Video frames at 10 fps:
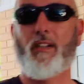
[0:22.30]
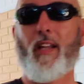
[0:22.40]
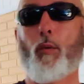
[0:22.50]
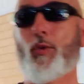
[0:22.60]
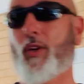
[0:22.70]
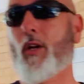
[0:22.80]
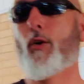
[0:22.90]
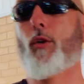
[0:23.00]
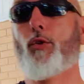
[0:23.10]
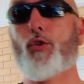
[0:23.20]
that was
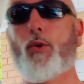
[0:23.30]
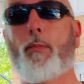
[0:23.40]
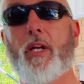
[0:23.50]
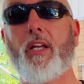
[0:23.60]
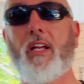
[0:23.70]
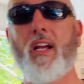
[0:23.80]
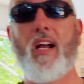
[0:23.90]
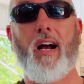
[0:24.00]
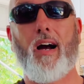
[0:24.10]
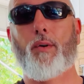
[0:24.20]
introduced to me.
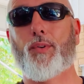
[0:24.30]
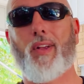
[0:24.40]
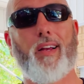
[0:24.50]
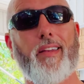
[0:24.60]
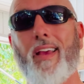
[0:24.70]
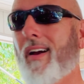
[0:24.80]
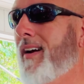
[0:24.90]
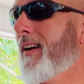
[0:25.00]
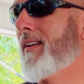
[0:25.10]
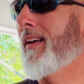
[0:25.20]
I was like,
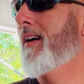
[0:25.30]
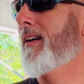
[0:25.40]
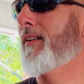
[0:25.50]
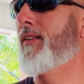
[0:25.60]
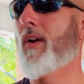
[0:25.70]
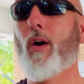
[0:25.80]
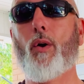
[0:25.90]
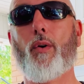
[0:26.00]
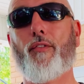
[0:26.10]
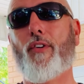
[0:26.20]
yeah, you
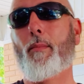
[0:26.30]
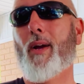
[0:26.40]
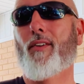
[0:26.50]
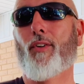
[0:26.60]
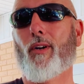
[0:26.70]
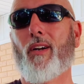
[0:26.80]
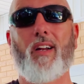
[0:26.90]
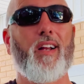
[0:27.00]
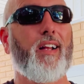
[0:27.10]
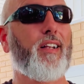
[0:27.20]
know, if I'm ever
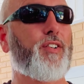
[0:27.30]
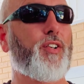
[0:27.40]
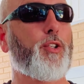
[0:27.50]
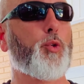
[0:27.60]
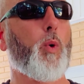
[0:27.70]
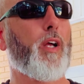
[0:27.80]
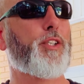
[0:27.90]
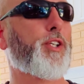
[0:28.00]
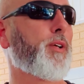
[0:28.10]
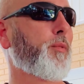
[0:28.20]
in a
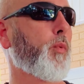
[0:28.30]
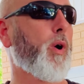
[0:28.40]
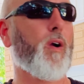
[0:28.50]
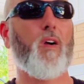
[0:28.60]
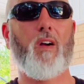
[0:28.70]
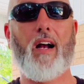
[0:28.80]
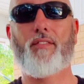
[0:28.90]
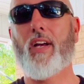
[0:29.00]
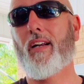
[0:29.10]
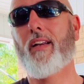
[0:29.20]
situation where I've
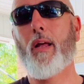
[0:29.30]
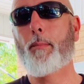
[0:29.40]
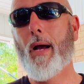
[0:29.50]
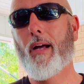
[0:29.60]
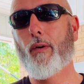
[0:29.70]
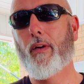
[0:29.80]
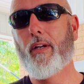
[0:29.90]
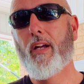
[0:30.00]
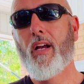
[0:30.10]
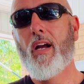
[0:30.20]
got a dead battery,
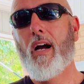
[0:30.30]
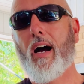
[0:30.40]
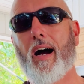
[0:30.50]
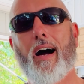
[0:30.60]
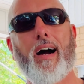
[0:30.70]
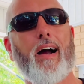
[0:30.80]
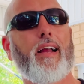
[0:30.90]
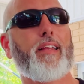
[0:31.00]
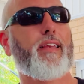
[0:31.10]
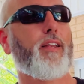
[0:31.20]

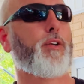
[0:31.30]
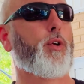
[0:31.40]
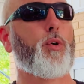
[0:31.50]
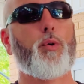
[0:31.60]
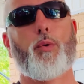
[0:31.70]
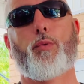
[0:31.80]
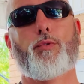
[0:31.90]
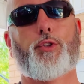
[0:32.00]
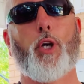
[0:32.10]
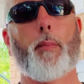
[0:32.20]
I can do
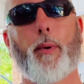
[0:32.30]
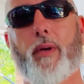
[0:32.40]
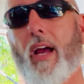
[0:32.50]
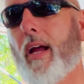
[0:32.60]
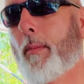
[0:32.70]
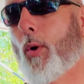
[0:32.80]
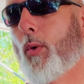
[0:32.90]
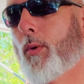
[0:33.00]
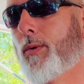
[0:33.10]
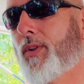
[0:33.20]
jumper
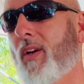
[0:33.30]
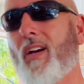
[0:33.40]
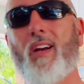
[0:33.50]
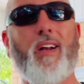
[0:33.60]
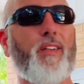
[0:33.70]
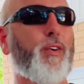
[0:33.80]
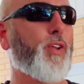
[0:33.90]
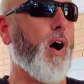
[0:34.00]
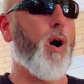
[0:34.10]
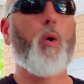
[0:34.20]
cables. There's
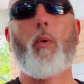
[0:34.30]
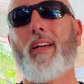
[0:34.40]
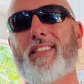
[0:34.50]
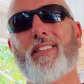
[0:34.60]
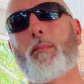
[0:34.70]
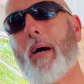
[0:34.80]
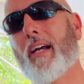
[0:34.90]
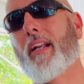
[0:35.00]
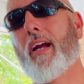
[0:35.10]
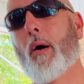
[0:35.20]
always somebody
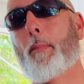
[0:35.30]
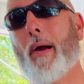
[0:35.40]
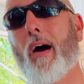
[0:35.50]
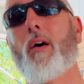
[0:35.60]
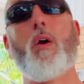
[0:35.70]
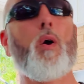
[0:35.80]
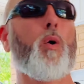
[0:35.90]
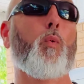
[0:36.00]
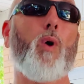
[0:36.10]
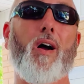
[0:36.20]
to help out.
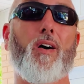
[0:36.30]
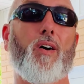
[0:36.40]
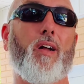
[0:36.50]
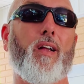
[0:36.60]
Well,